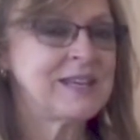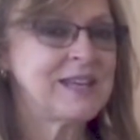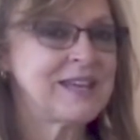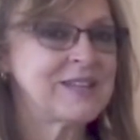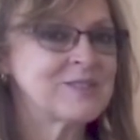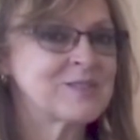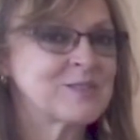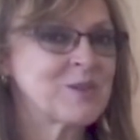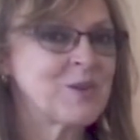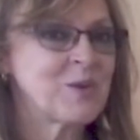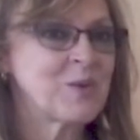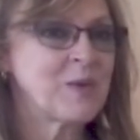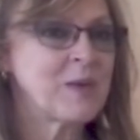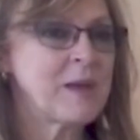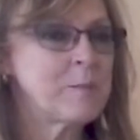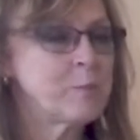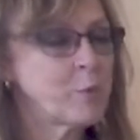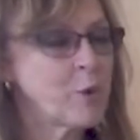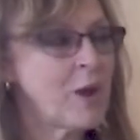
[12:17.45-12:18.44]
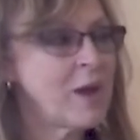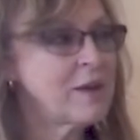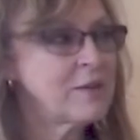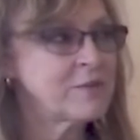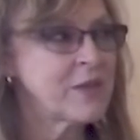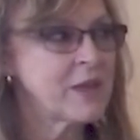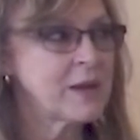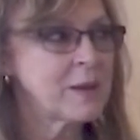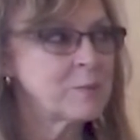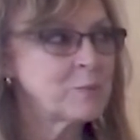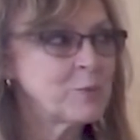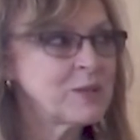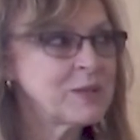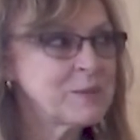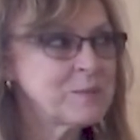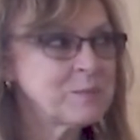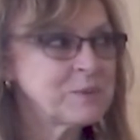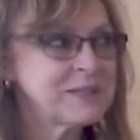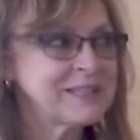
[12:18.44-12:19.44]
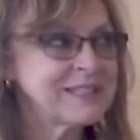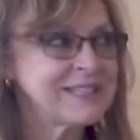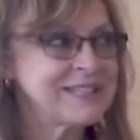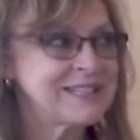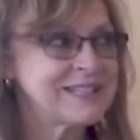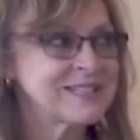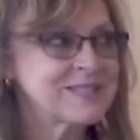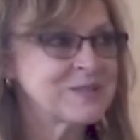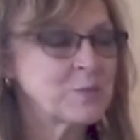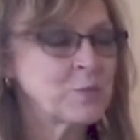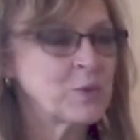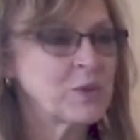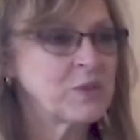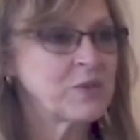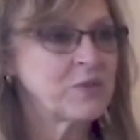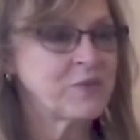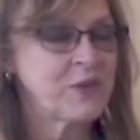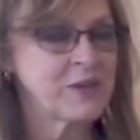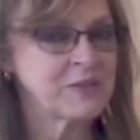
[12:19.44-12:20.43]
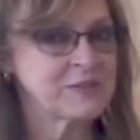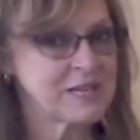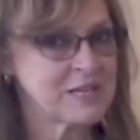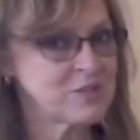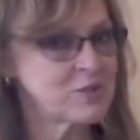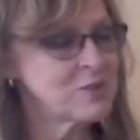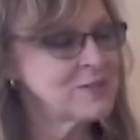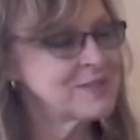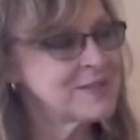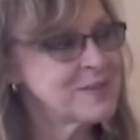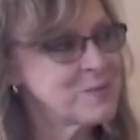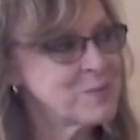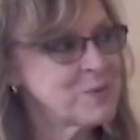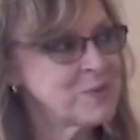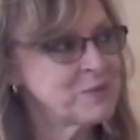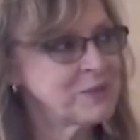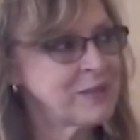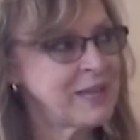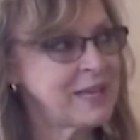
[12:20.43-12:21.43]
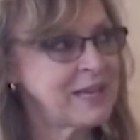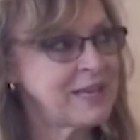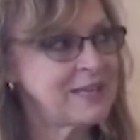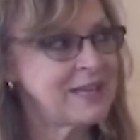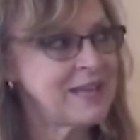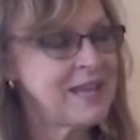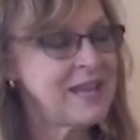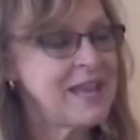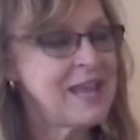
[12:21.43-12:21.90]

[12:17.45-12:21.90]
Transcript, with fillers: And so I'm proud of that. I'm really pleased with the foundations that we've laid.